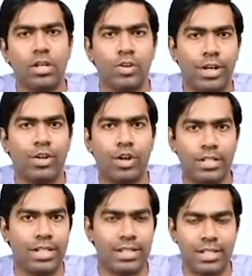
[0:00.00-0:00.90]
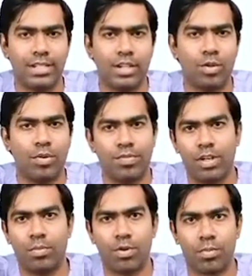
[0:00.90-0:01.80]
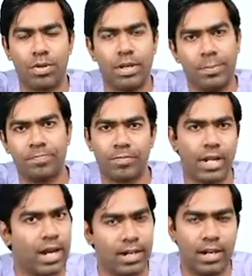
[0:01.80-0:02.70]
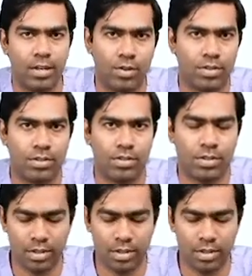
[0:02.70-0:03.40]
you can call it just a syndrome of inappropriate antidiuresis.